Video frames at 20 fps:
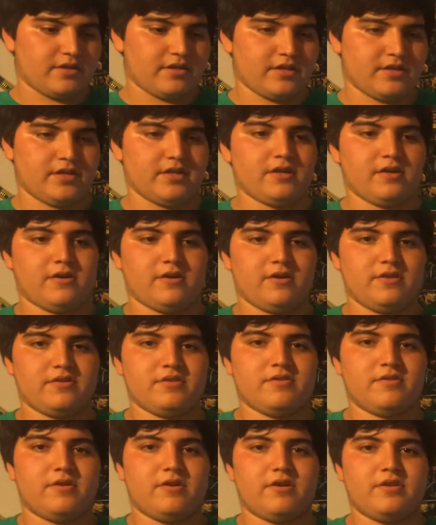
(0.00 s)
And
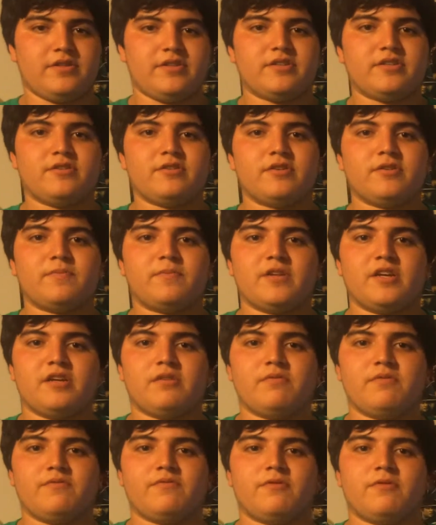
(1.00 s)
although all this took place
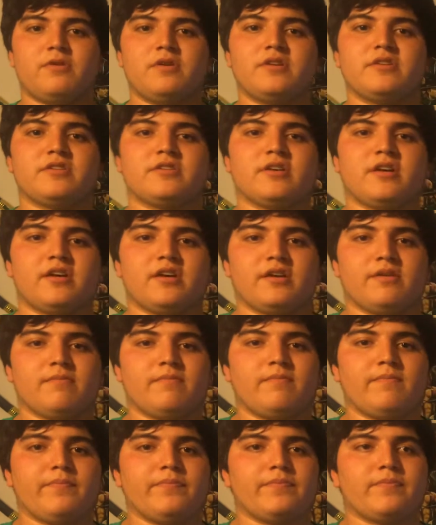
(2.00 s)
before his time,
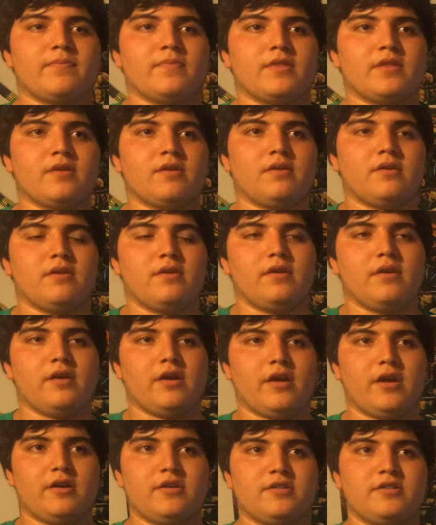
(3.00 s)

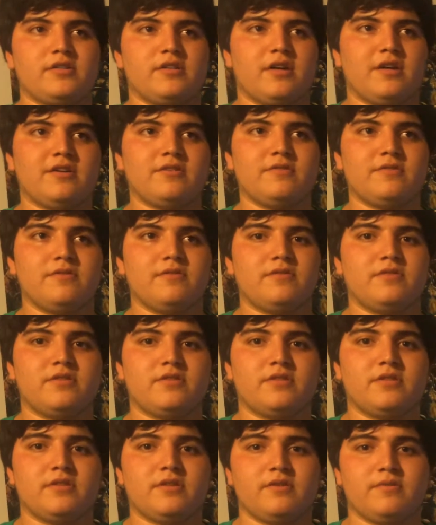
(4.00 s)

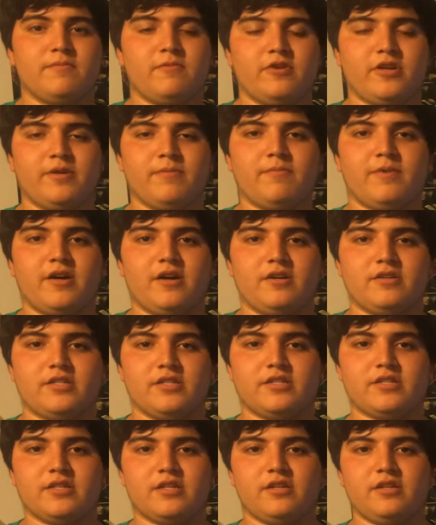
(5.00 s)
Aristotle's marine biology
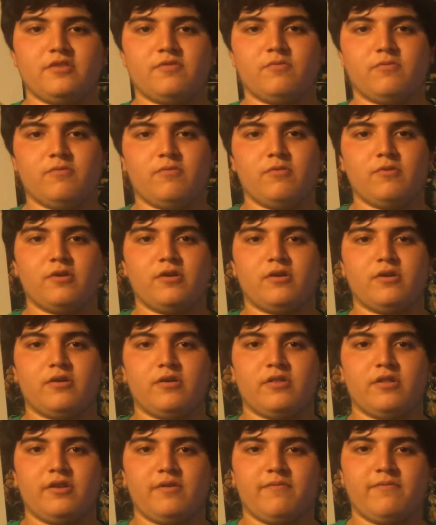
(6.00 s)
studies were
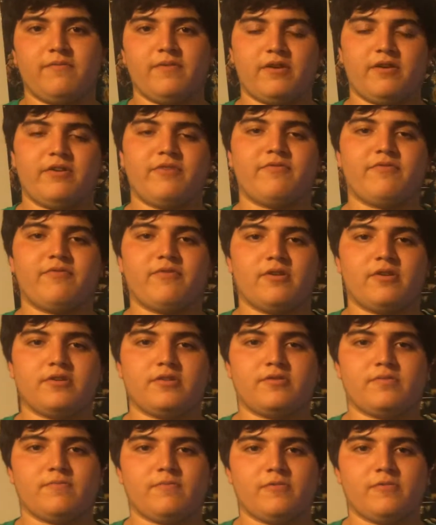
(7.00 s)
the very first